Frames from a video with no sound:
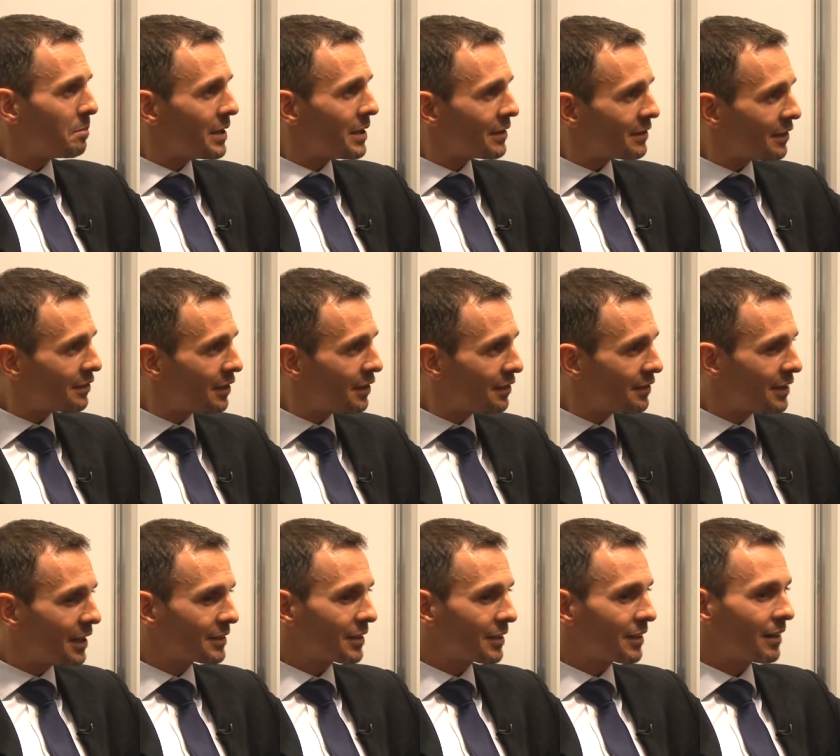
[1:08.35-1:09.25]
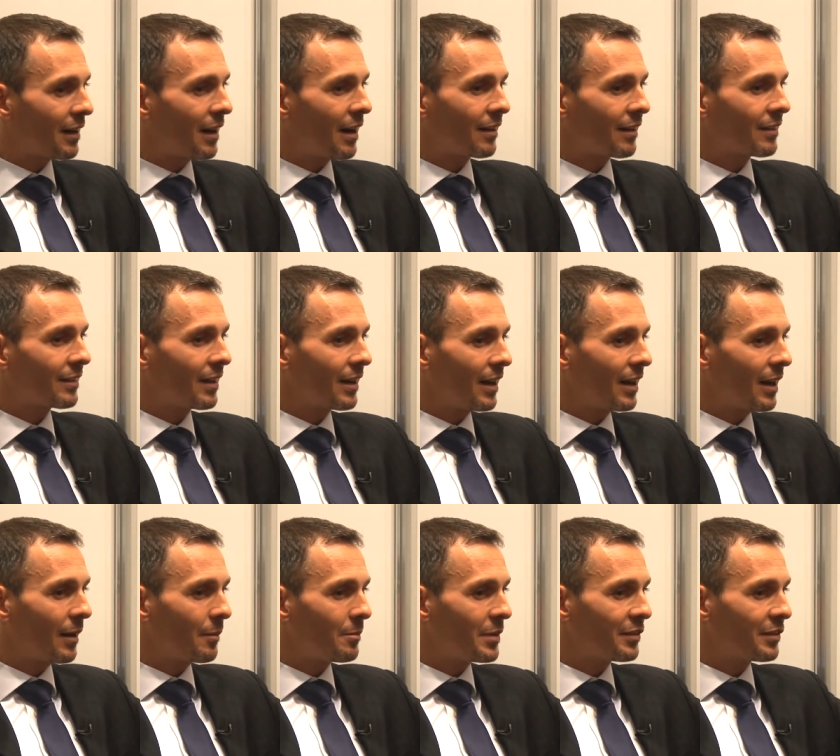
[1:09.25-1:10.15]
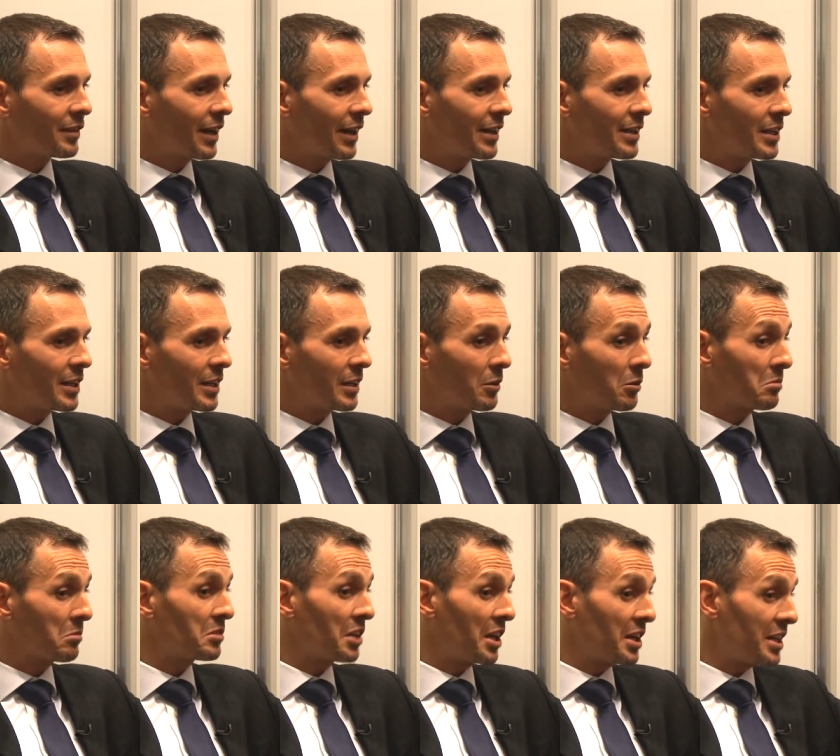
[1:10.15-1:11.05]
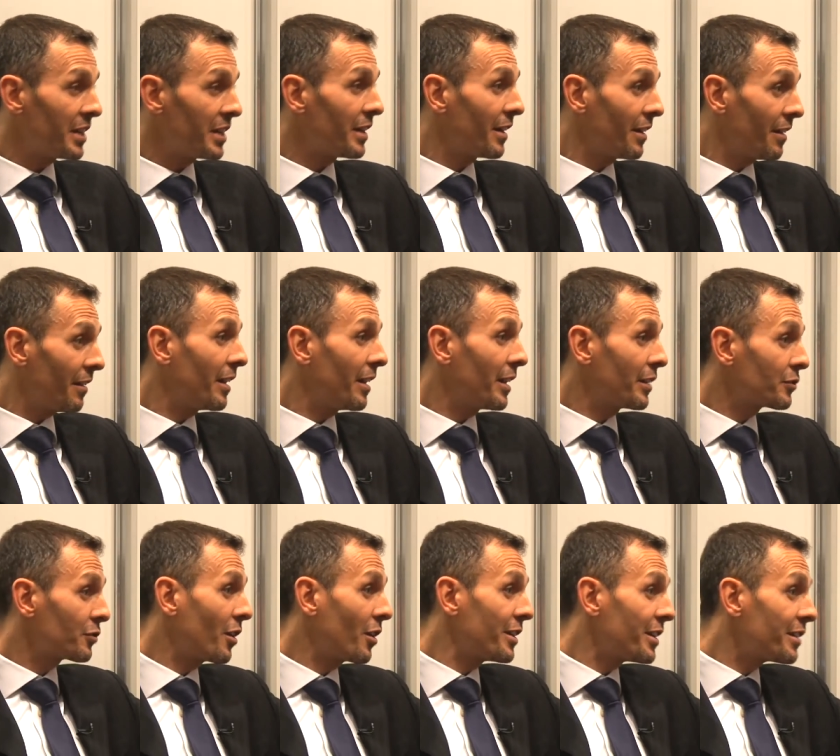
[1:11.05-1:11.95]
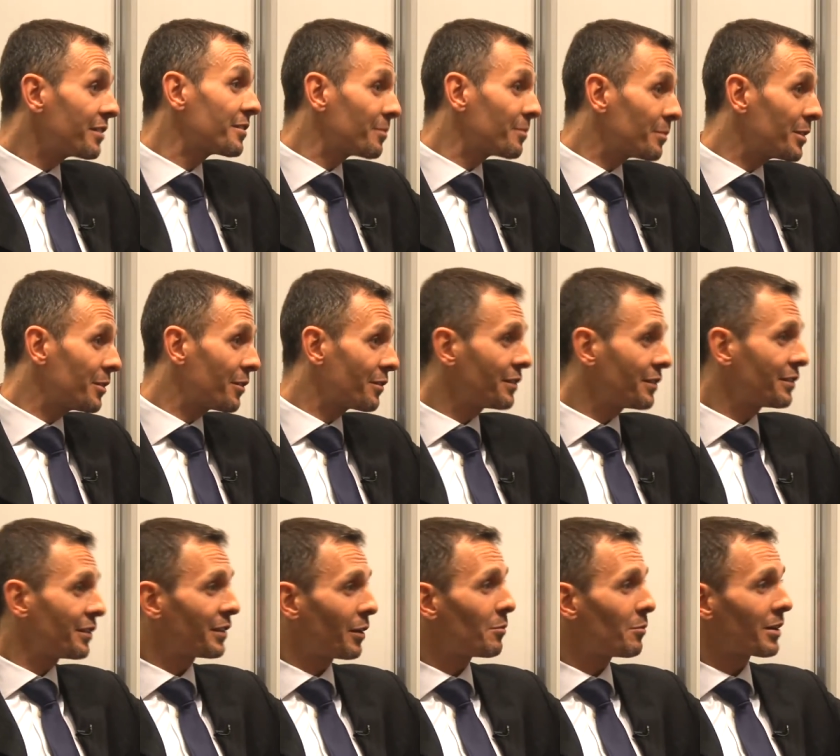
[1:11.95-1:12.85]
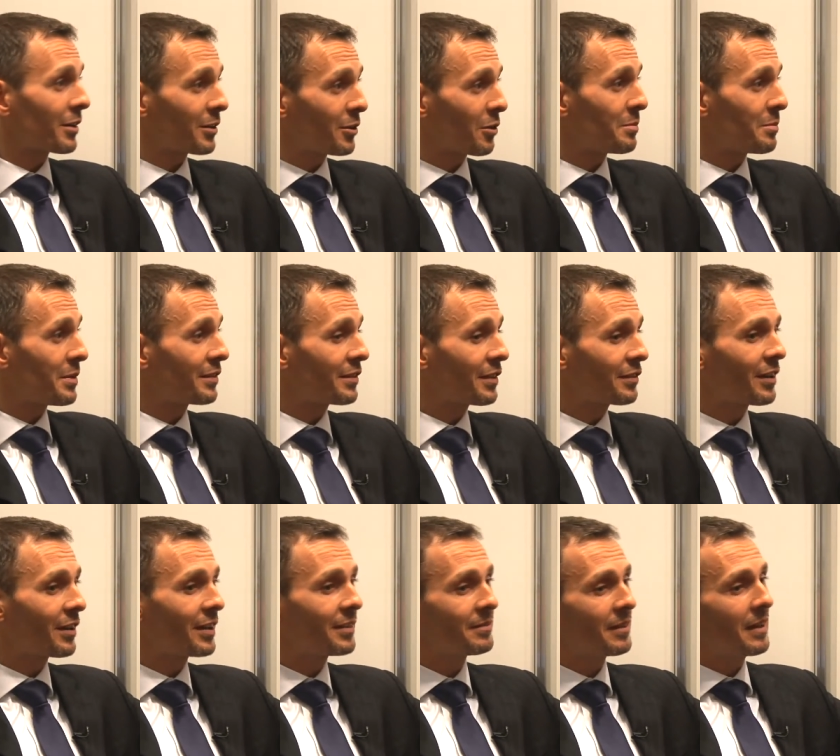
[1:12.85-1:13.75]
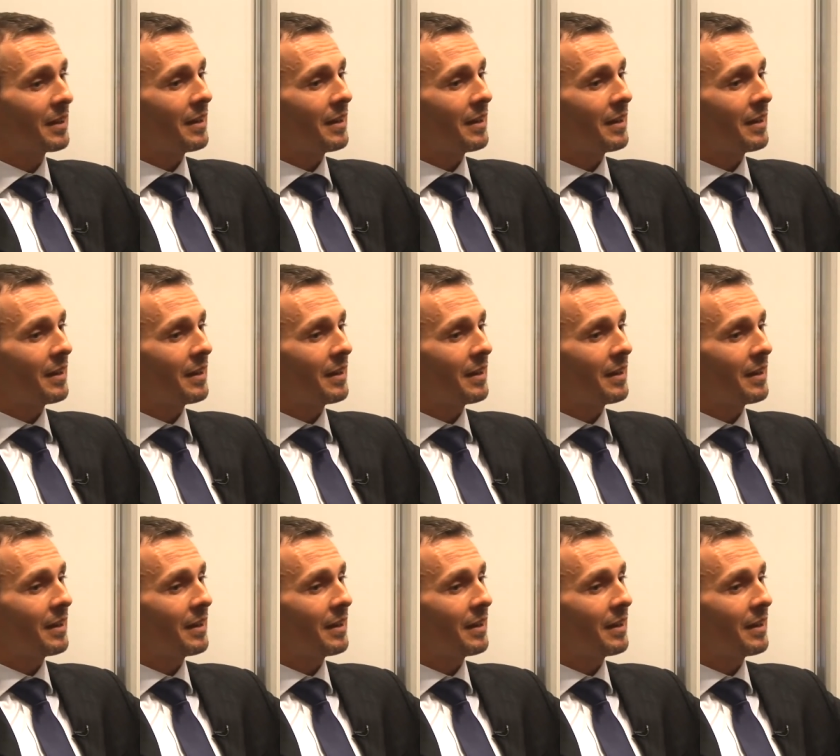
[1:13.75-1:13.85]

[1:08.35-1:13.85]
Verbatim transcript: businesses that are, are uh, basically containing uh, electronics because this is our core business, right?